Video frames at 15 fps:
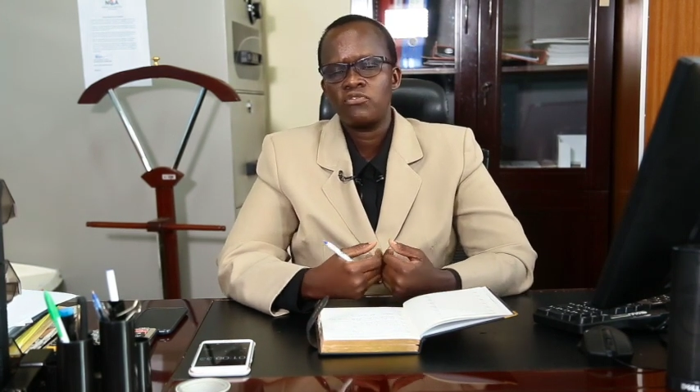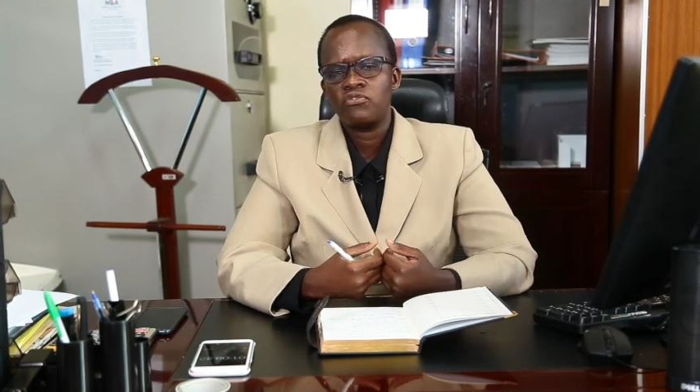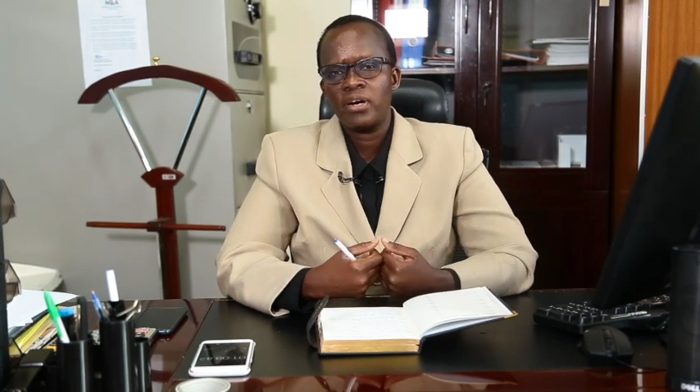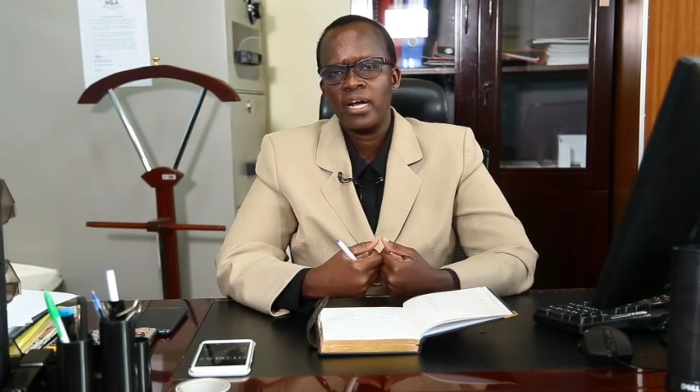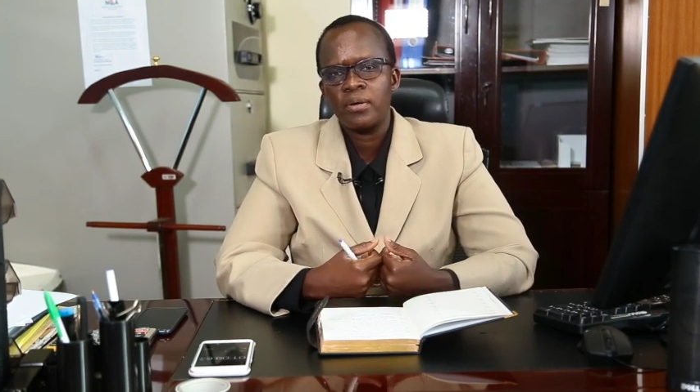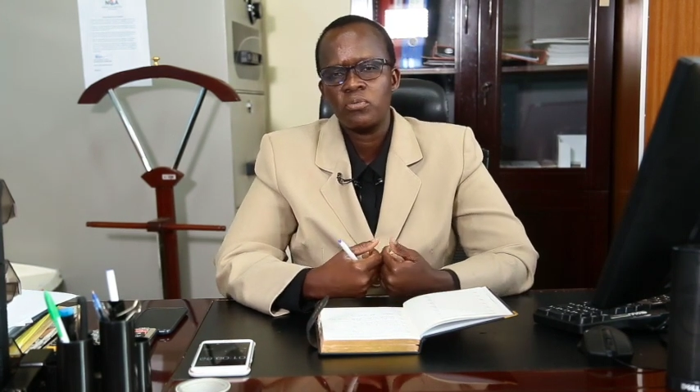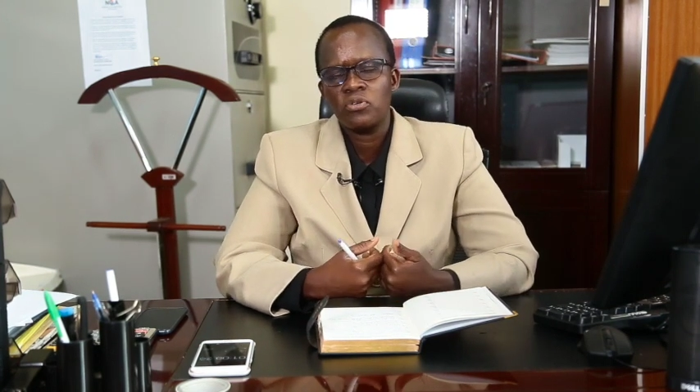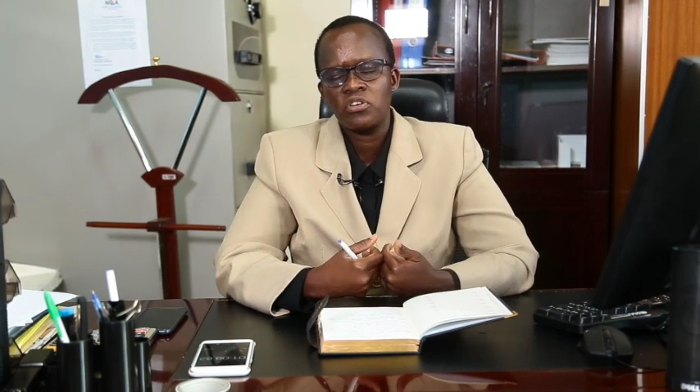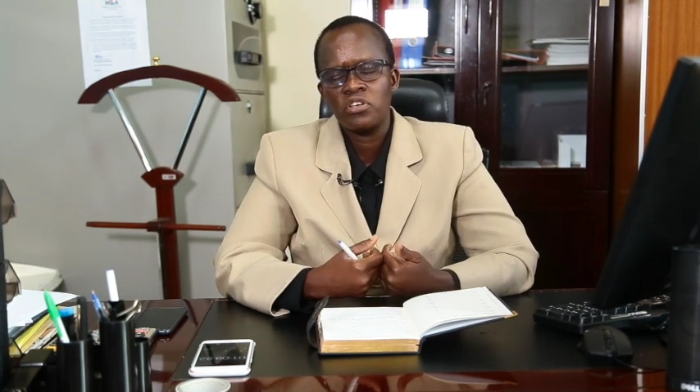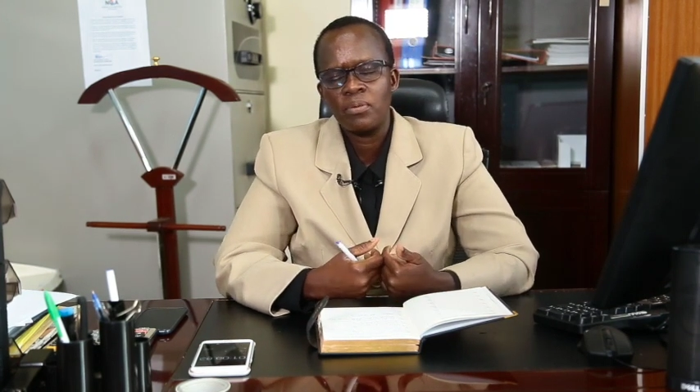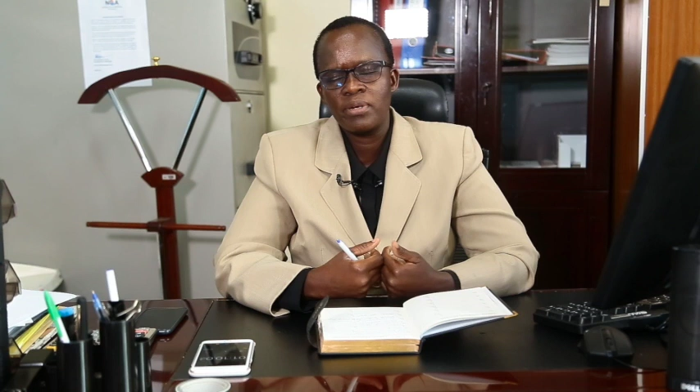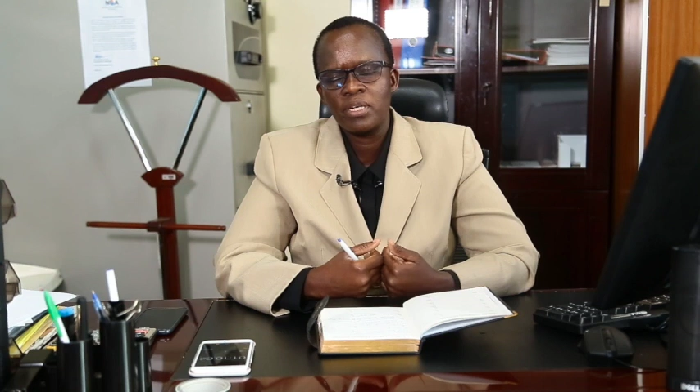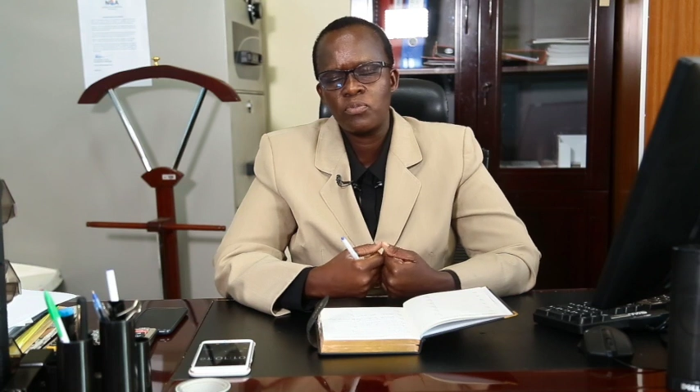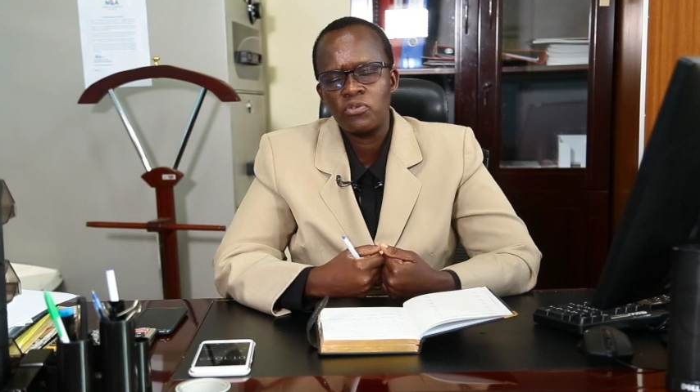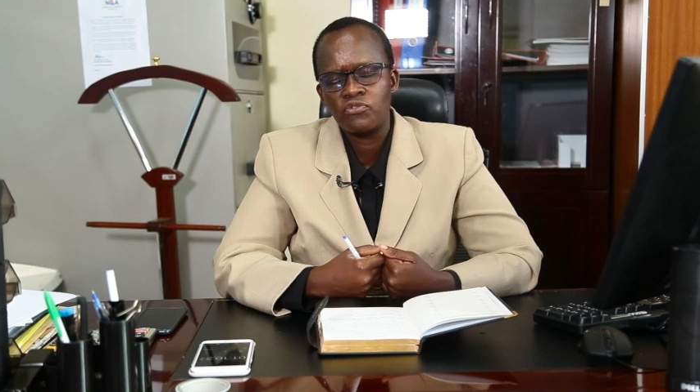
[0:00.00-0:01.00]
find
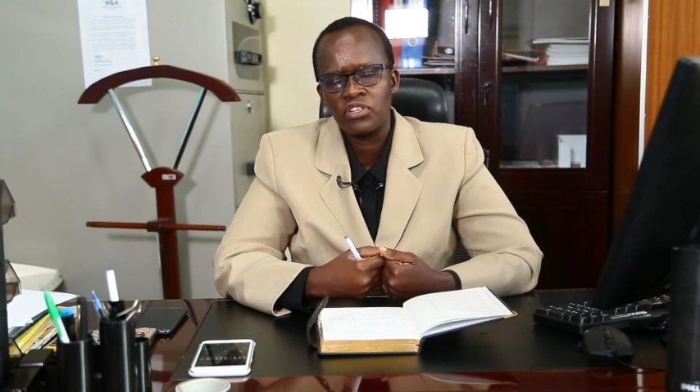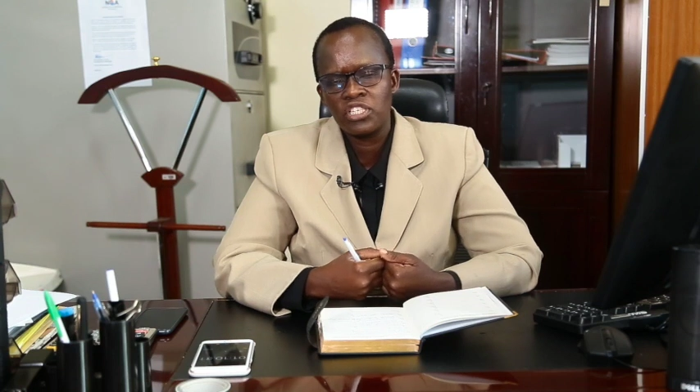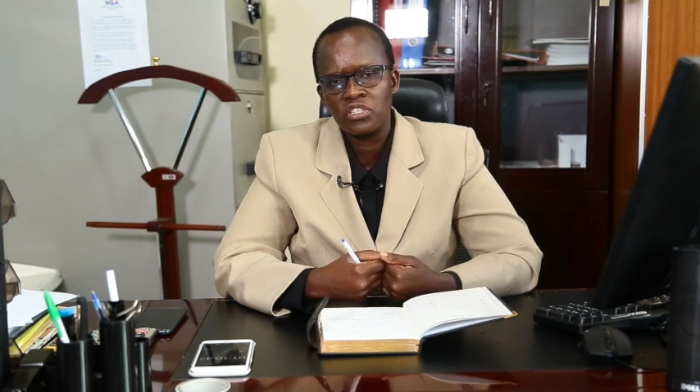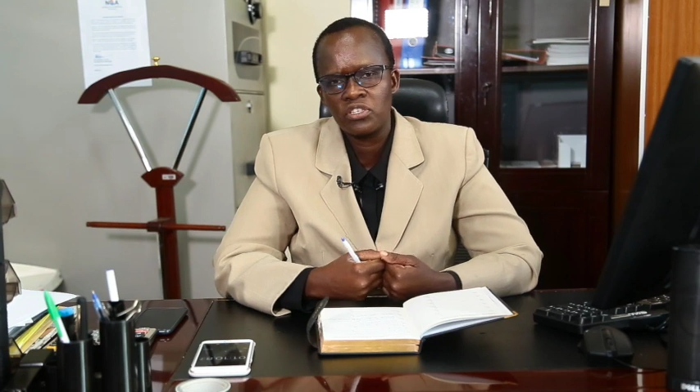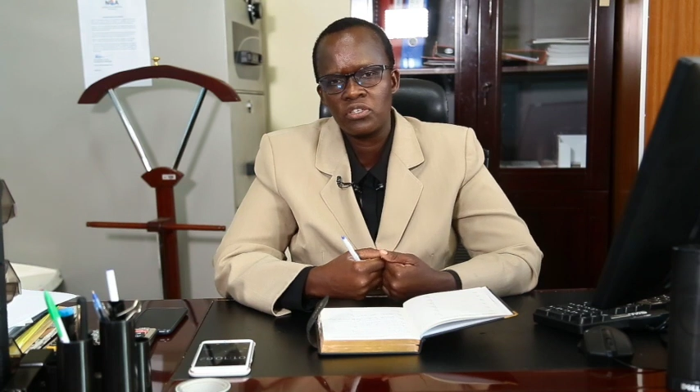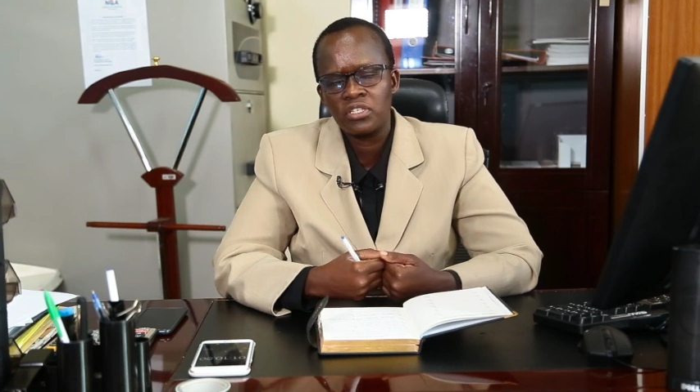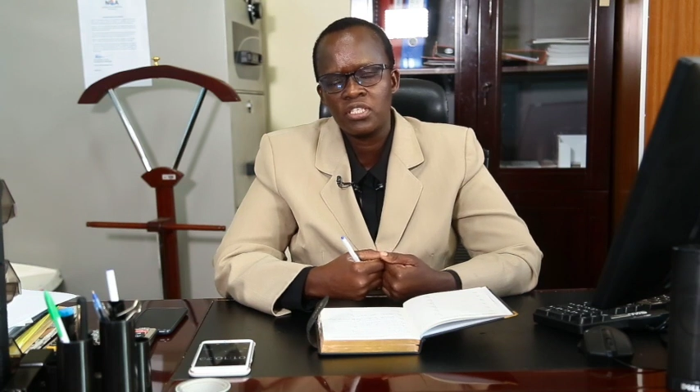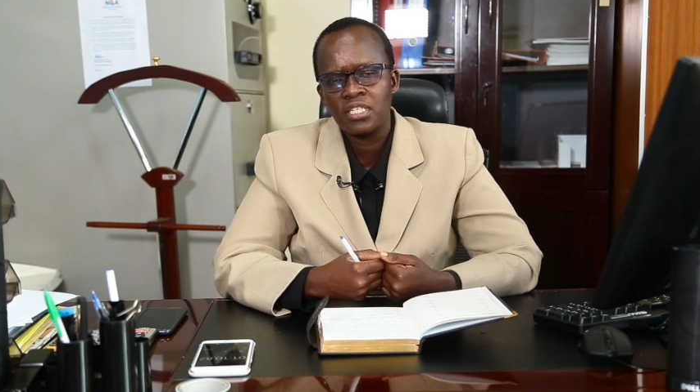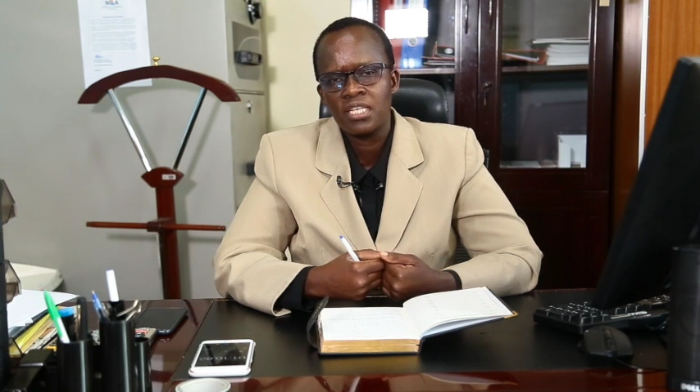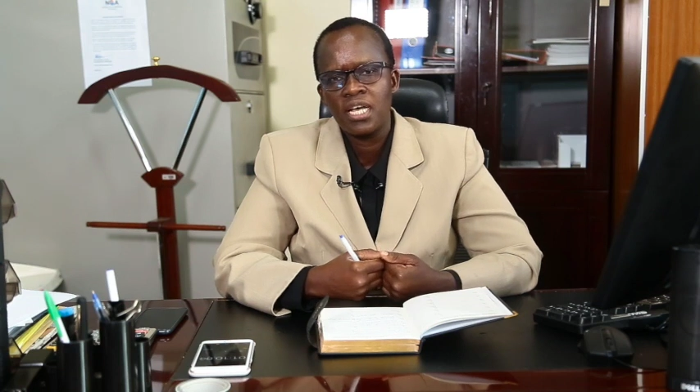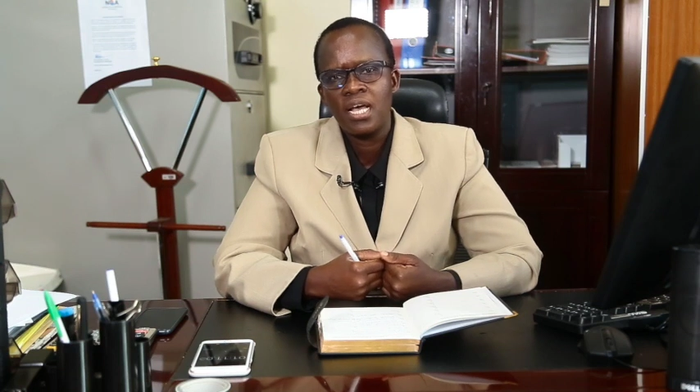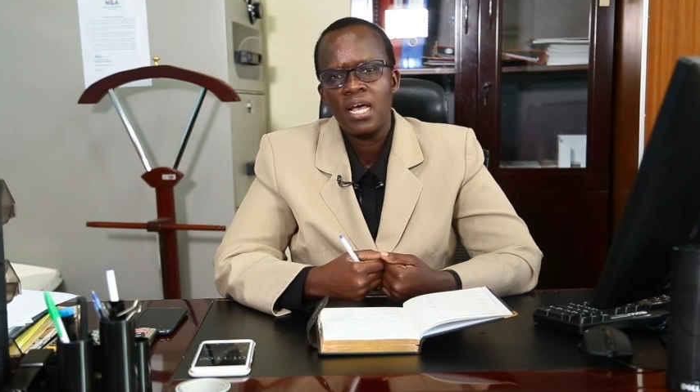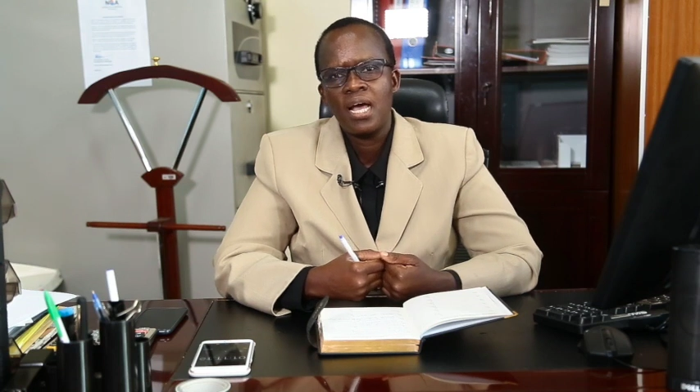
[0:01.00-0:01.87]
procurement professionals